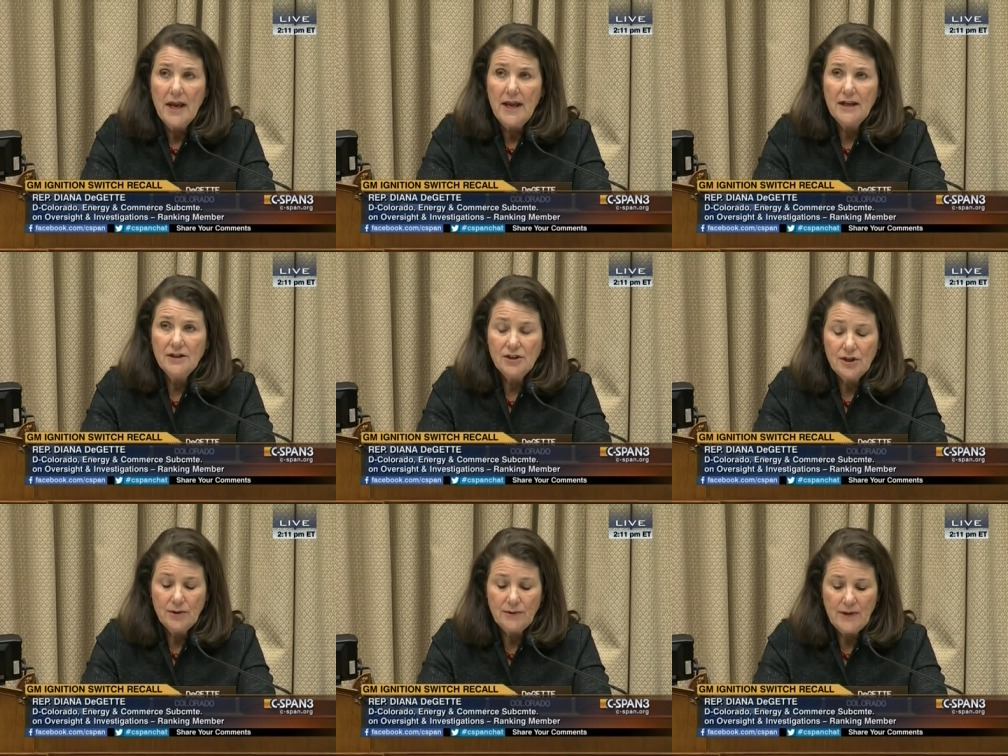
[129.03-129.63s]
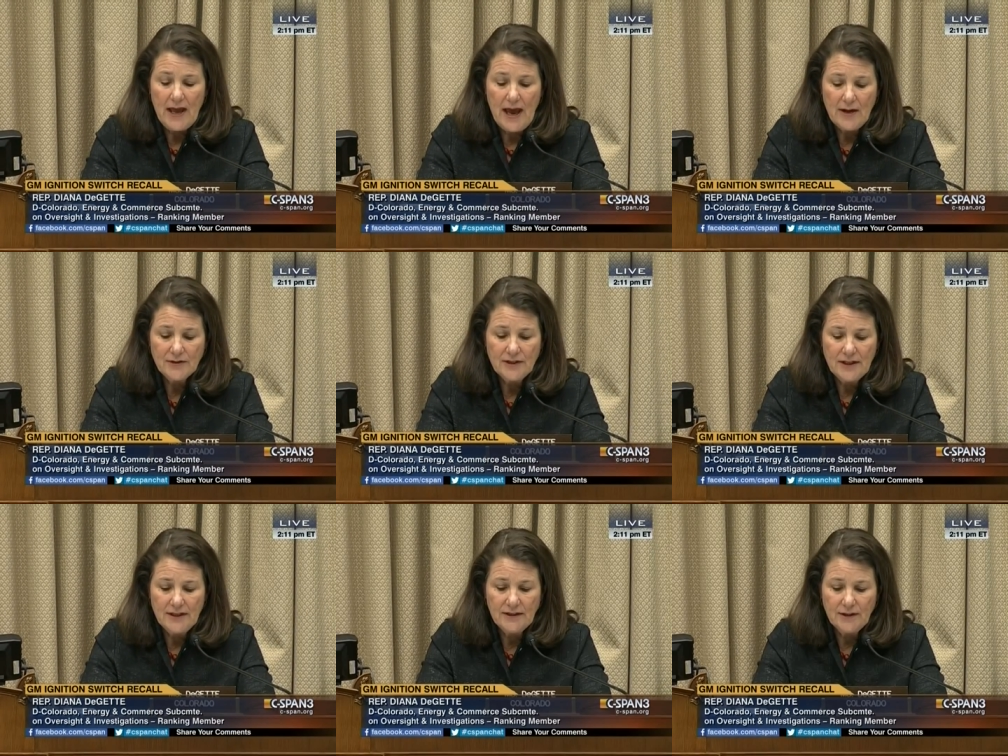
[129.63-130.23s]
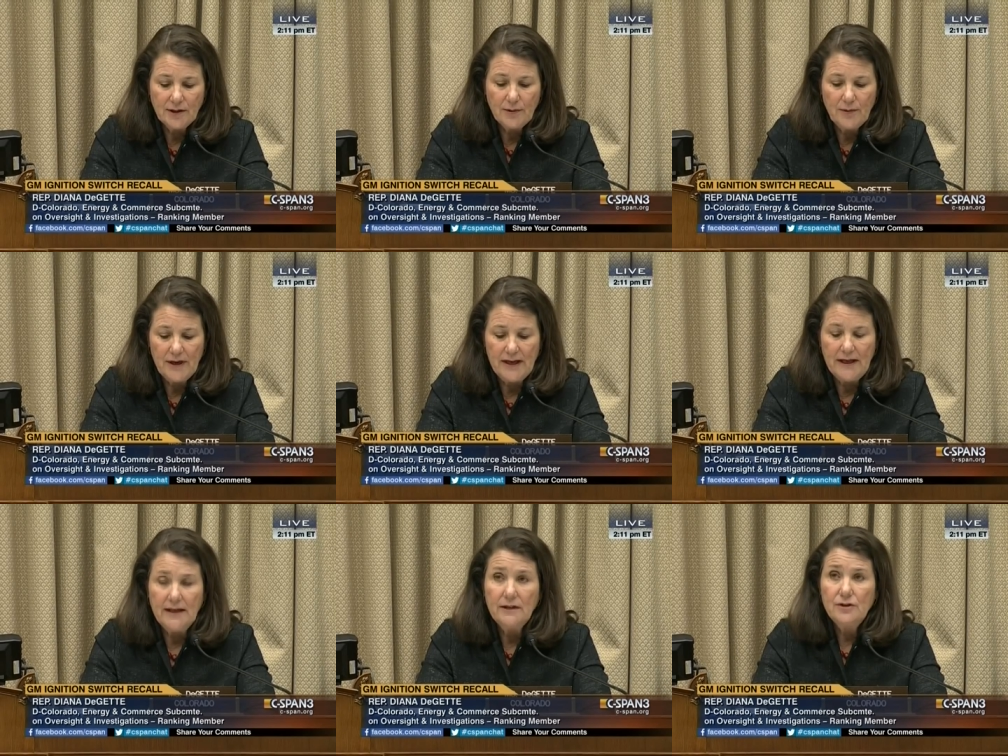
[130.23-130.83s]
In
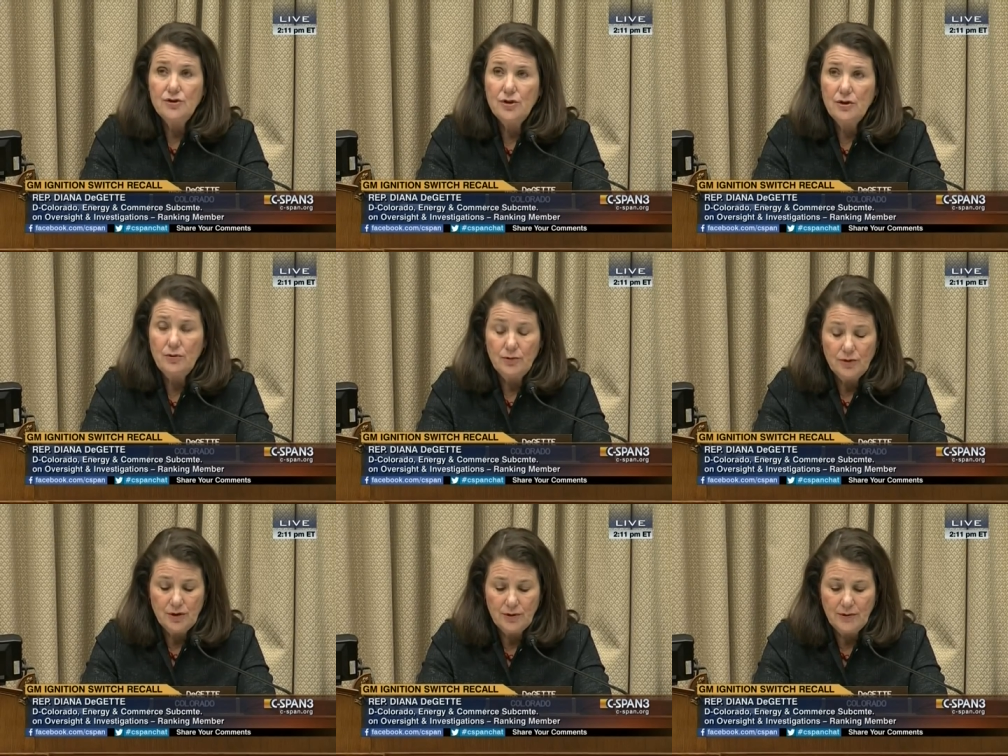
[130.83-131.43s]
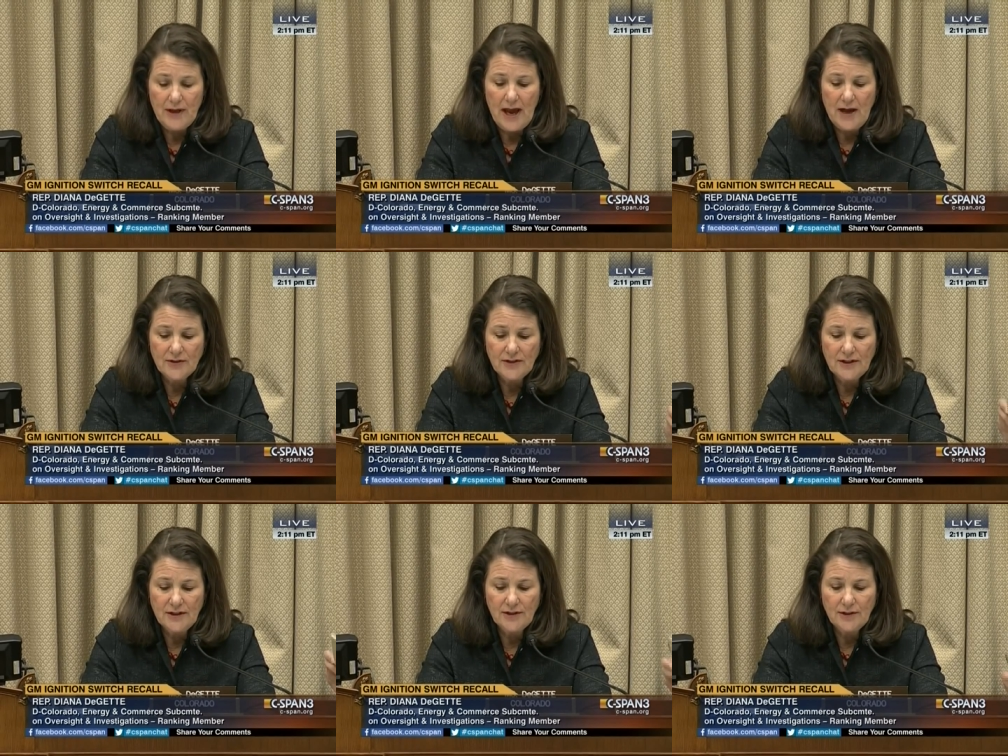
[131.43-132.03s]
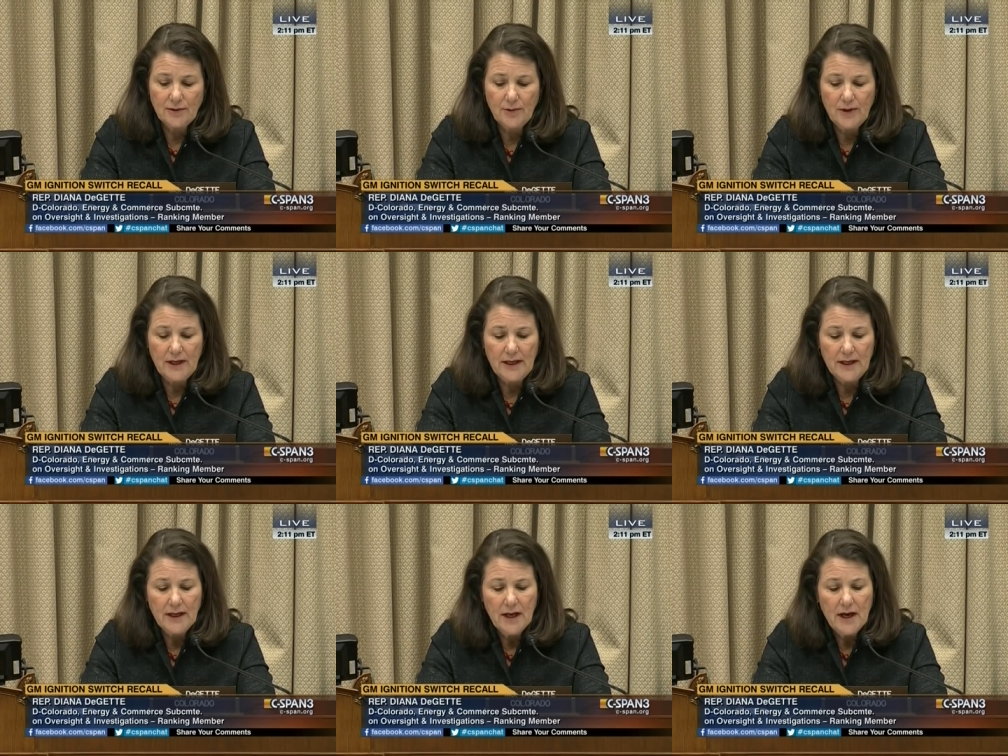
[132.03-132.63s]
2003, June
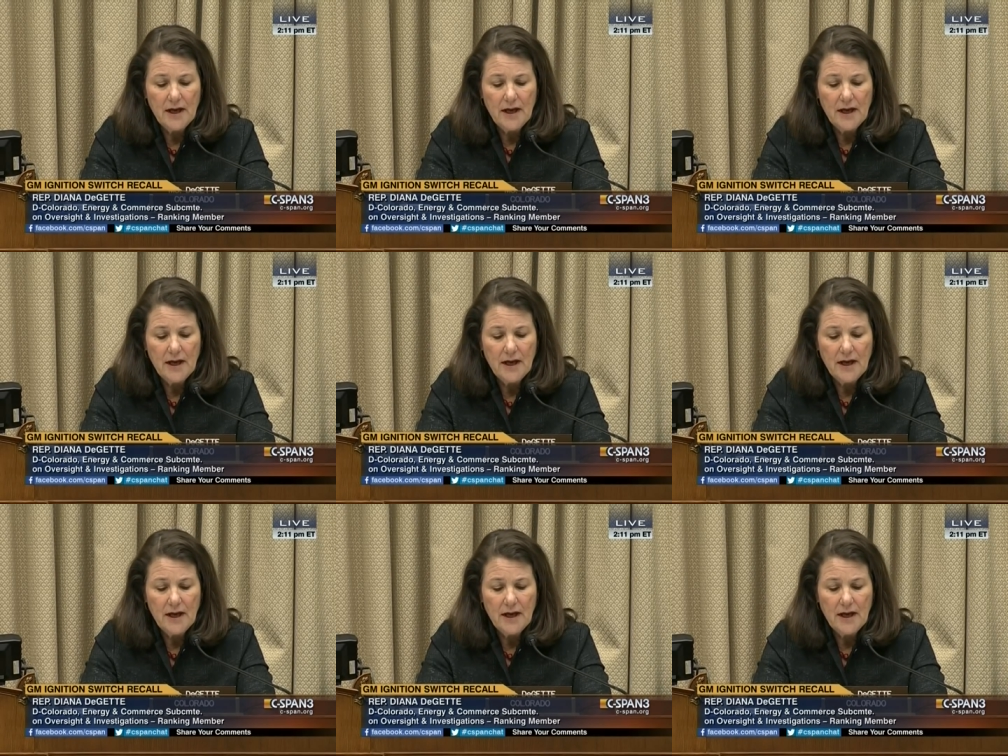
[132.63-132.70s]
2003,